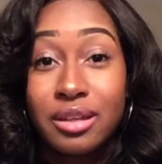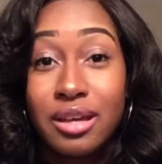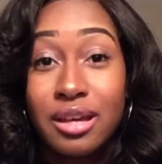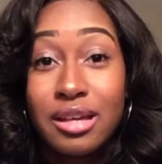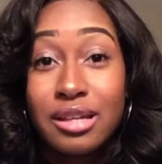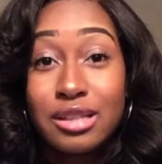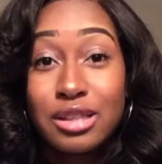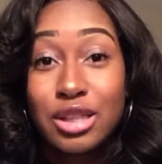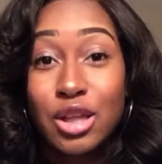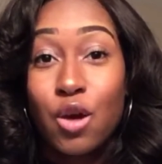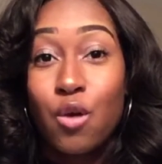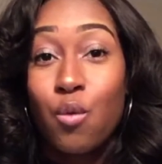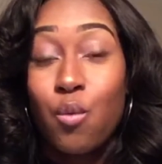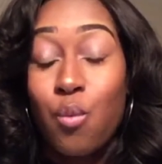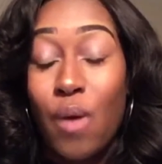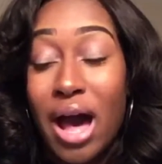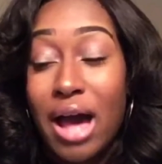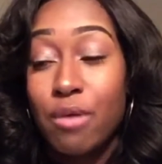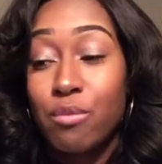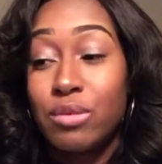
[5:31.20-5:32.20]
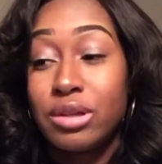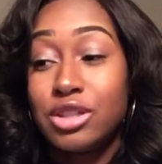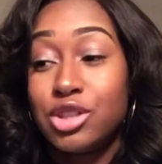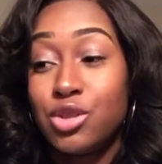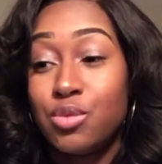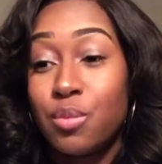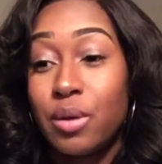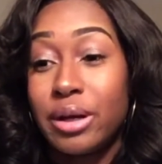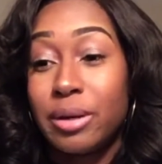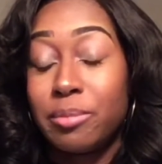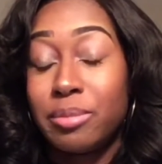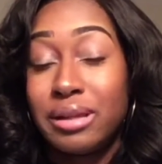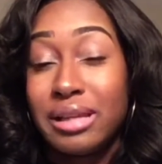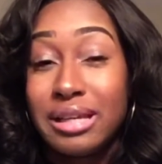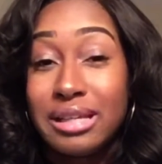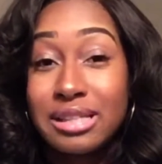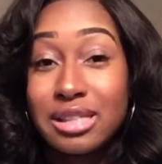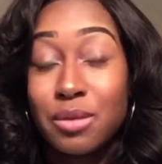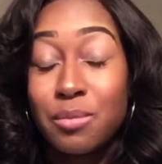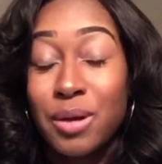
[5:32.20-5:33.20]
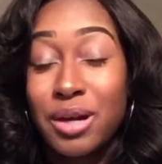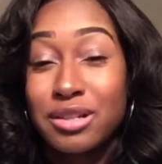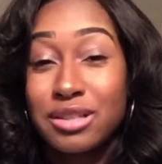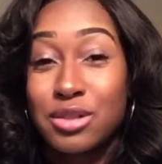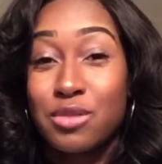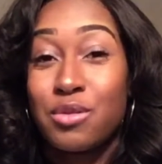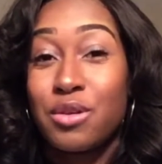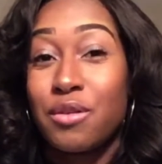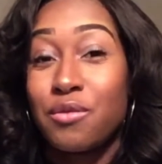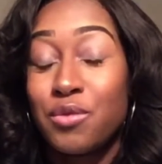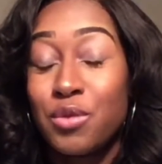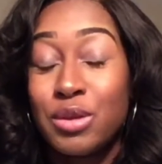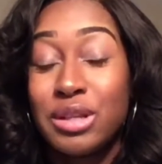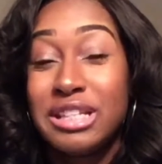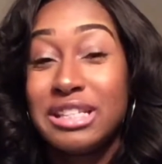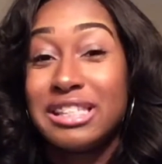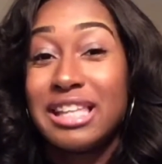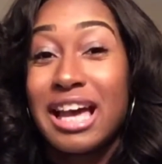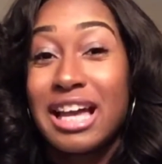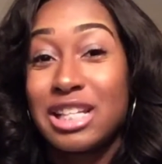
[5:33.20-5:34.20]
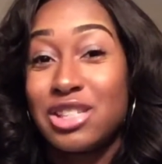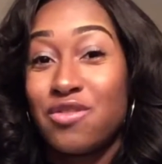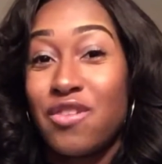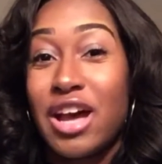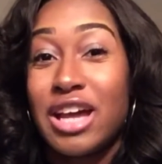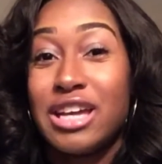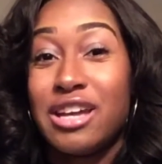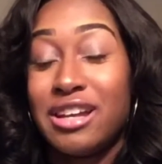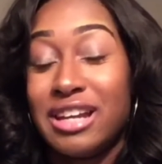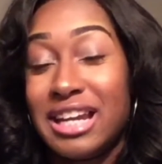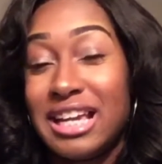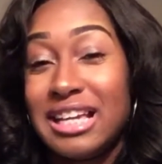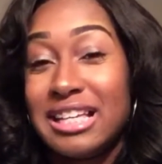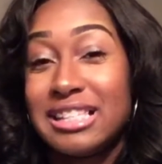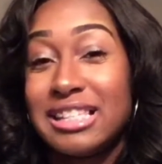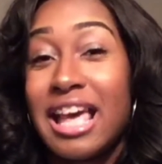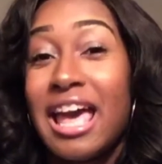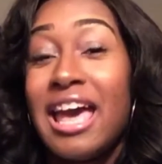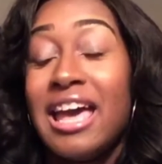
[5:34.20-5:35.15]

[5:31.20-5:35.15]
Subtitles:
So why wouldn't you want to please the person who can fully satisfy your needs?